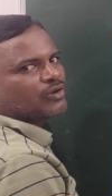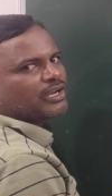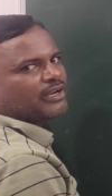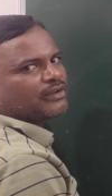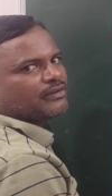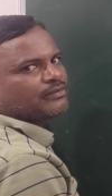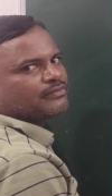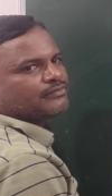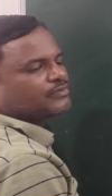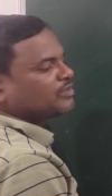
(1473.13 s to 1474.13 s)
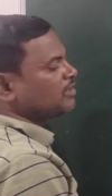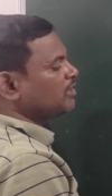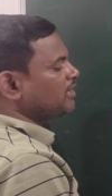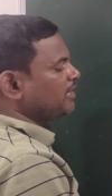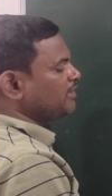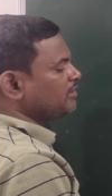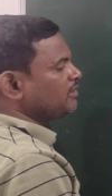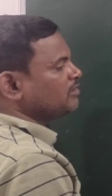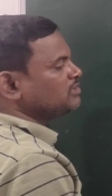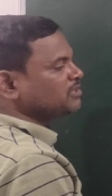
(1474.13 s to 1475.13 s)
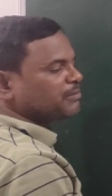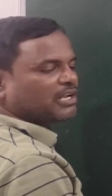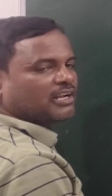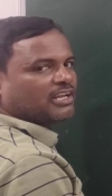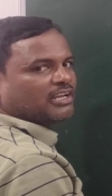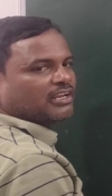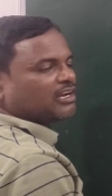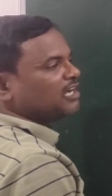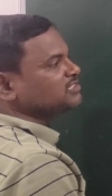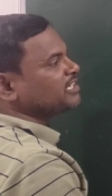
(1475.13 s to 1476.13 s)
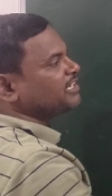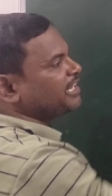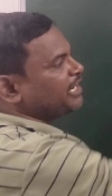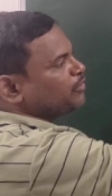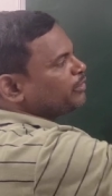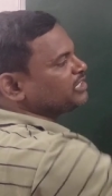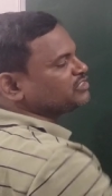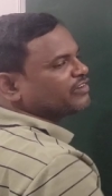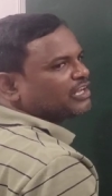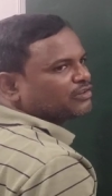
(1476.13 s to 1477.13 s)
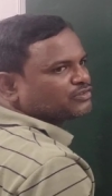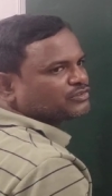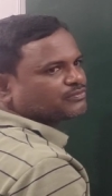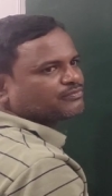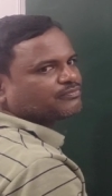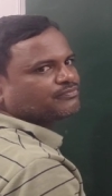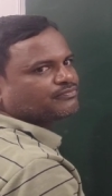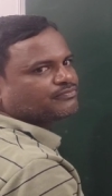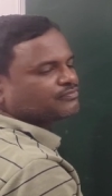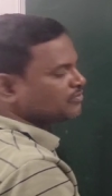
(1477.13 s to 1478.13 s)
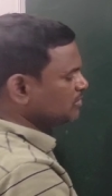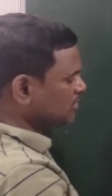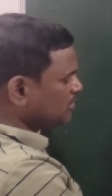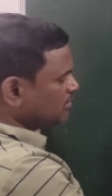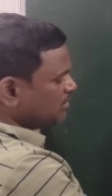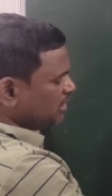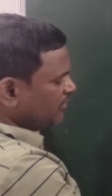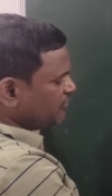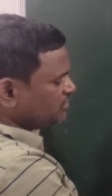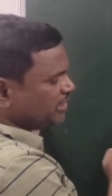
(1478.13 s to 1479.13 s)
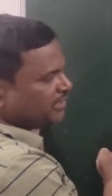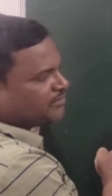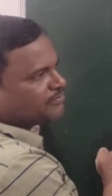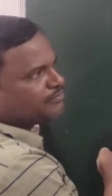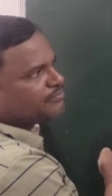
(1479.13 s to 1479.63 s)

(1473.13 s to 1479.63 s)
Okay, right. Similarly, assign negative x values left side.